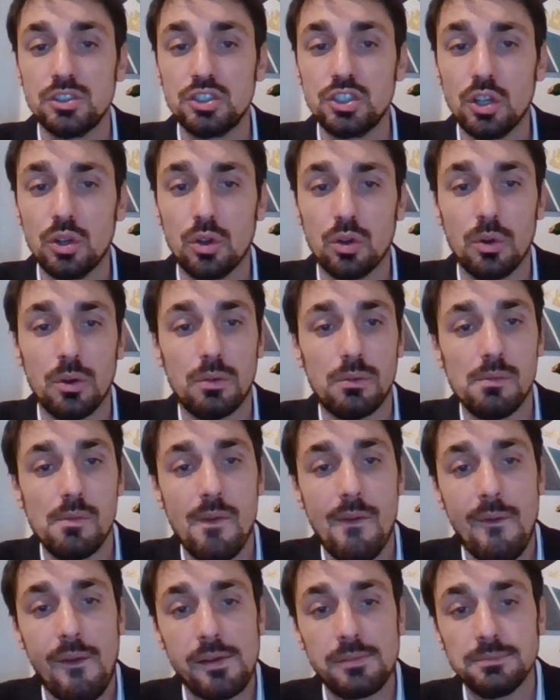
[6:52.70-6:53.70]
So
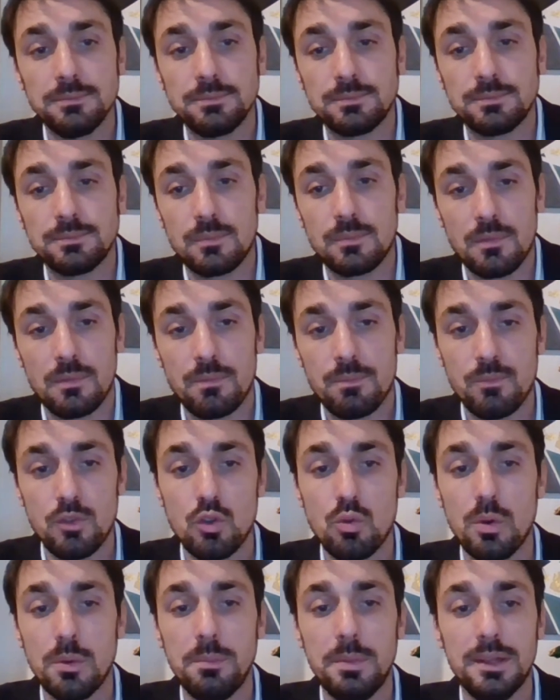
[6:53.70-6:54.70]

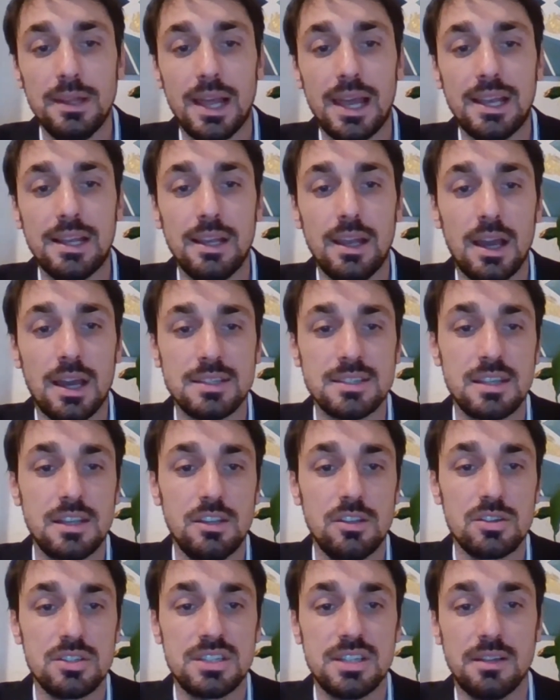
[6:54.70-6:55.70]
you will be likely asking
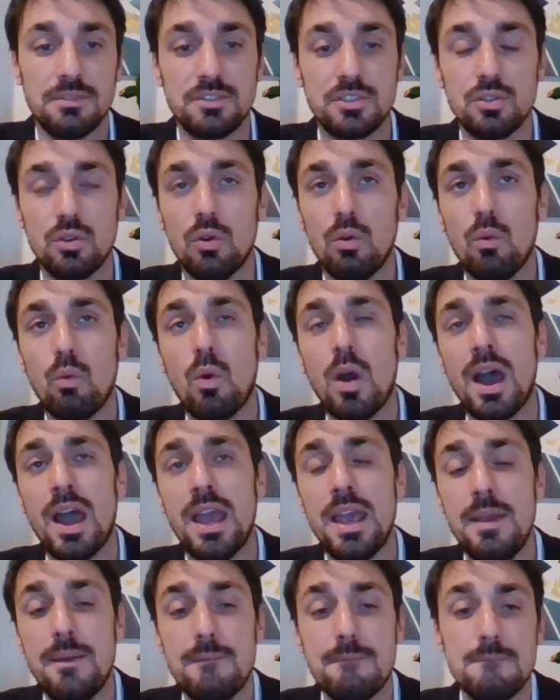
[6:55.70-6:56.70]
yourself, so
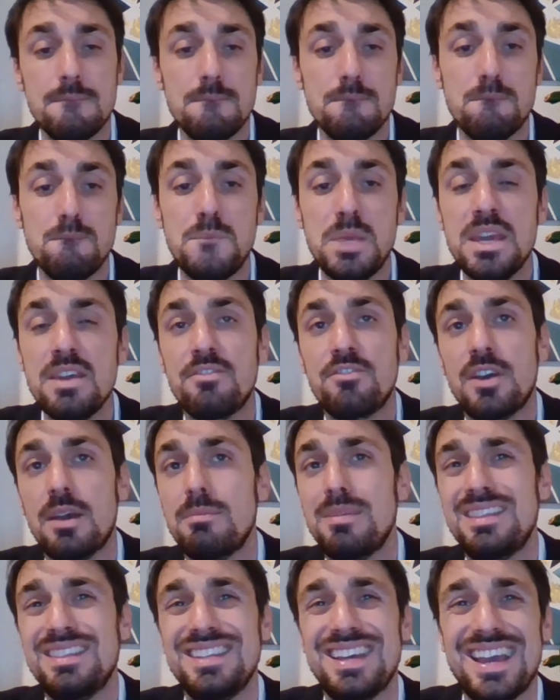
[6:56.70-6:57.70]
why
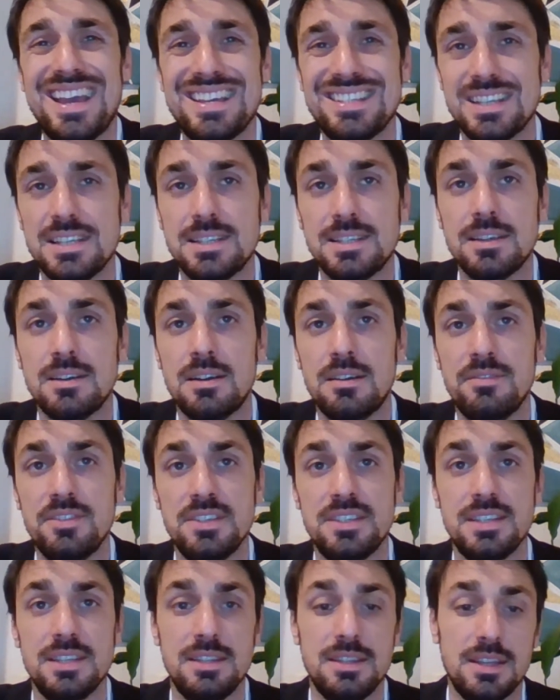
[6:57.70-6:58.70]
BFM as a
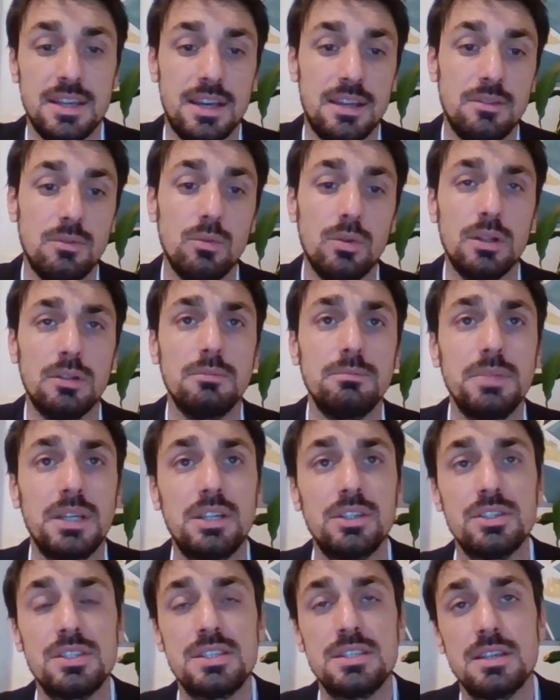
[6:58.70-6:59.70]
service in the end? Well,
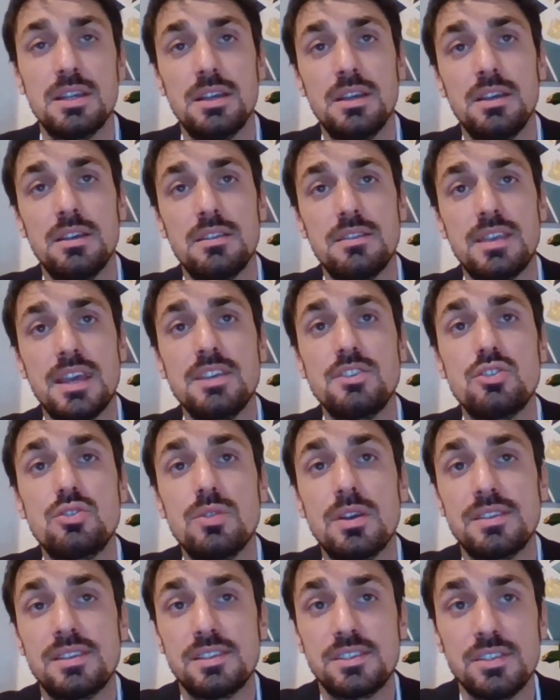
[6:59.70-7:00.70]
because thanks
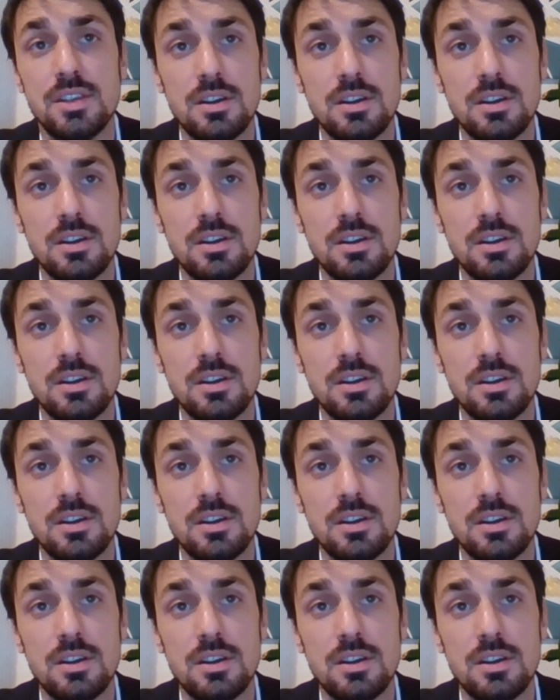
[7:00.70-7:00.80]
to as a